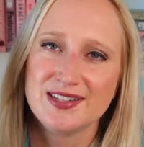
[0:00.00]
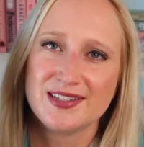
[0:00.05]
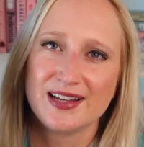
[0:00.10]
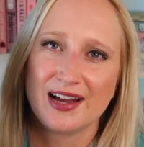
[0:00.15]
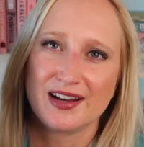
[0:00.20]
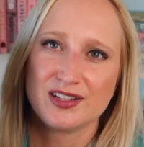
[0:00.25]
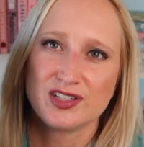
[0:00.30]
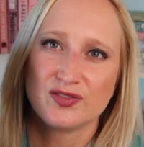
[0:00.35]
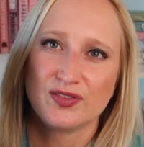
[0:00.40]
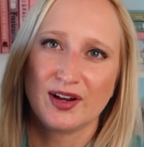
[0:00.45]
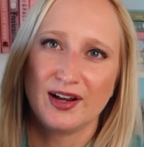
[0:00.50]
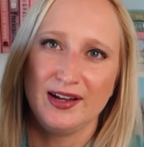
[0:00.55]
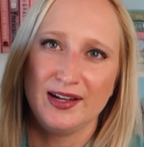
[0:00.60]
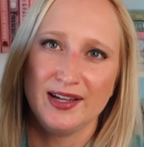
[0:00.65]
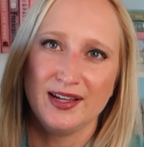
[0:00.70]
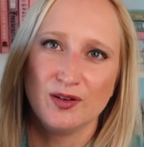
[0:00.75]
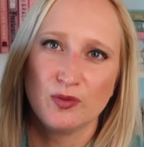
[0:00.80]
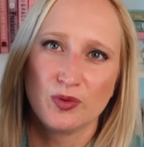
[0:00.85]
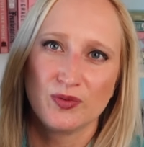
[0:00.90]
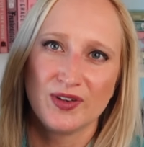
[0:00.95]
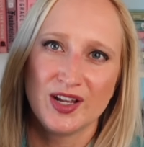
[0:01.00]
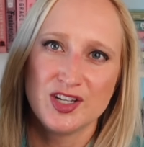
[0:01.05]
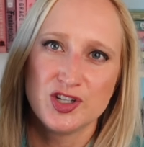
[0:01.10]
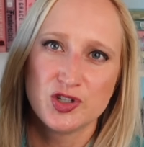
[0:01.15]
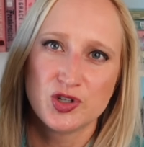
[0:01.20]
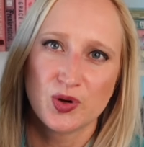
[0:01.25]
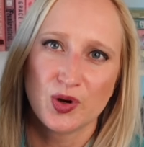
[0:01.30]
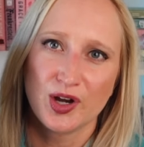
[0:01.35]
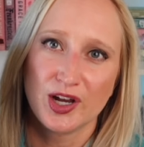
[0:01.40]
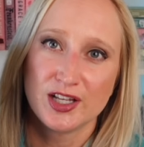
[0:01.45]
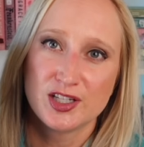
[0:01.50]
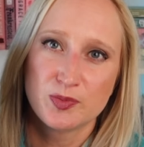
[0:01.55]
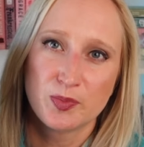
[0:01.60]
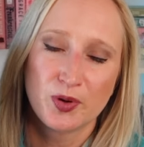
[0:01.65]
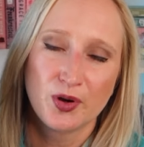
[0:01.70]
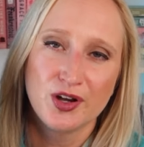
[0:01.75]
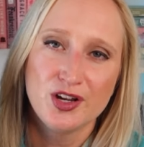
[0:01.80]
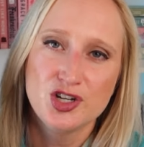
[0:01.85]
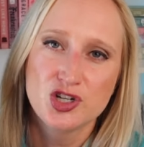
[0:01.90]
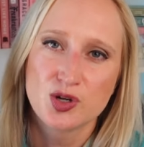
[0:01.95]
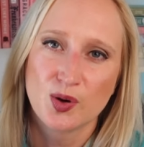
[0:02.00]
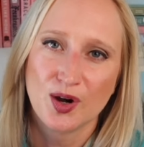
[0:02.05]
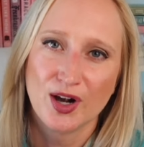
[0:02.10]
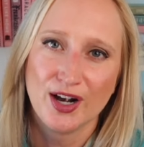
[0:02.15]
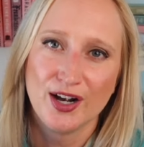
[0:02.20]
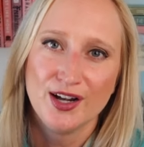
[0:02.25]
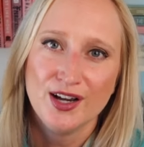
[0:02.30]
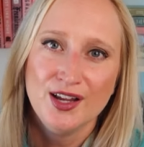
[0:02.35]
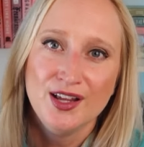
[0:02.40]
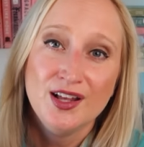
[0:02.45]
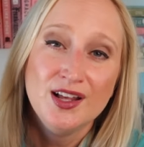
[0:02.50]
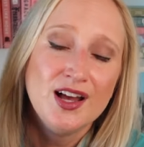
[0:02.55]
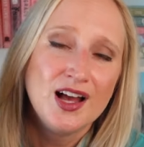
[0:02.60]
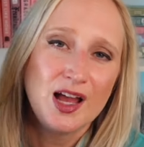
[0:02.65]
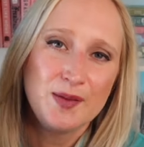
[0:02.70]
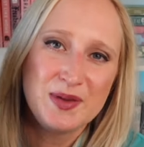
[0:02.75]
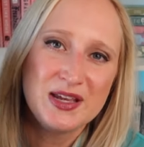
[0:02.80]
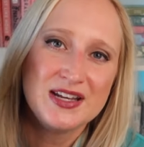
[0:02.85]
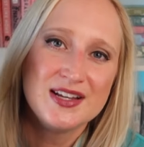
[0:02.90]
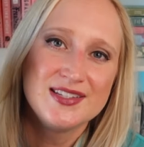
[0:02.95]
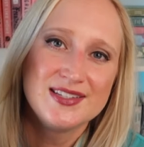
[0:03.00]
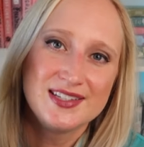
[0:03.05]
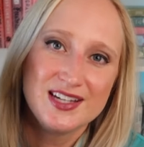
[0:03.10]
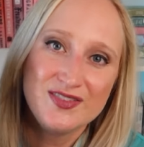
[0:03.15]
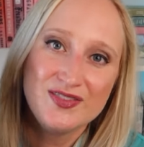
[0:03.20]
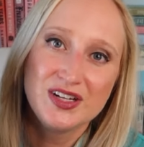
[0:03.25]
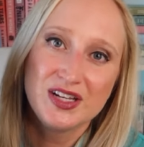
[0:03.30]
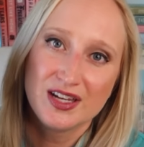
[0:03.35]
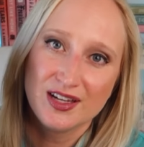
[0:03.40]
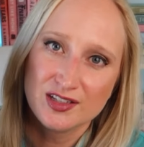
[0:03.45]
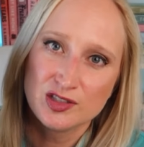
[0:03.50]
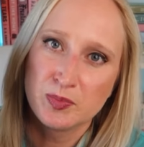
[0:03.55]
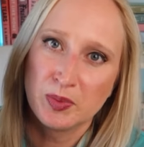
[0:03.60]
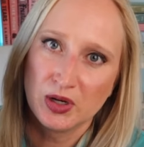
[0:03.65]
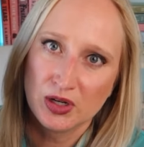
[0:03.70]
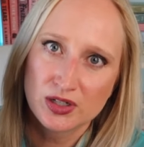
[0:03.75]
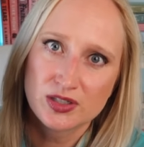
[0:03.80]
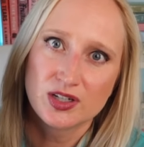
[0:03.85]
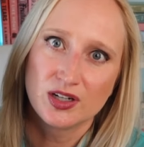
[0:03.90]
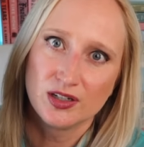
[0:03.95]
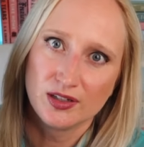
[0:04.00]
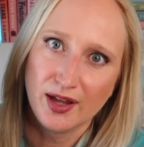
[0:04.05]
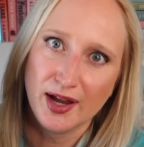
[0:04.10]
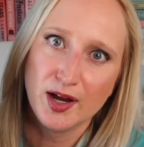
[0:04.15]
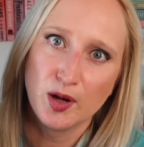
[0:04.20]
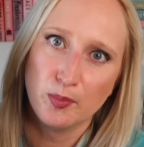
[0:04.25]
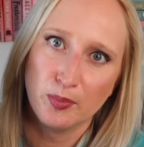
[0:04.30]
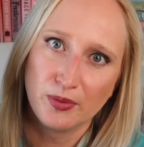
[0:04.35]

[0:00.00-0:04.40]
satisfying revenge story. It's pretty short. I mean, Stephen King's books are like